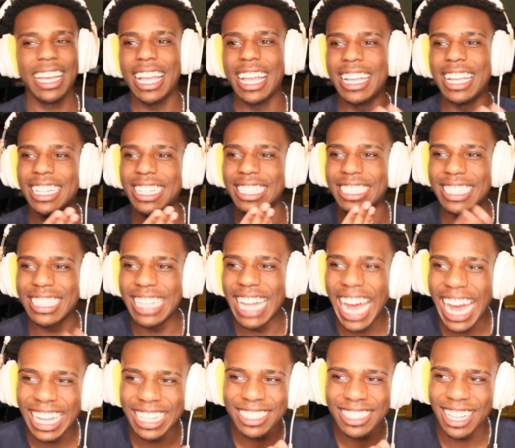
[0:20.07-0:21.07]
It does
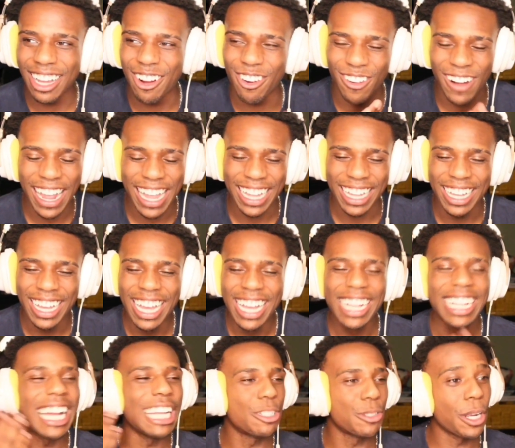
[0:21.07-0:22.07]
not sound right.
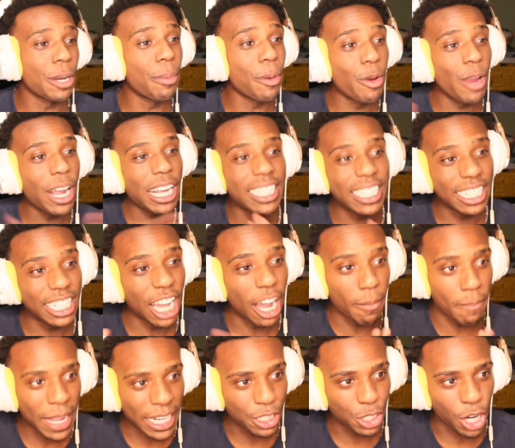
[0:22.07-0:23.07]
Guys, we're going to be reacting to
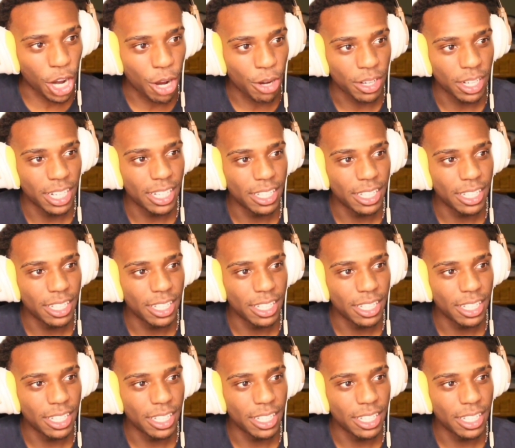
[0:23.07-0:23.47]
Young Metro.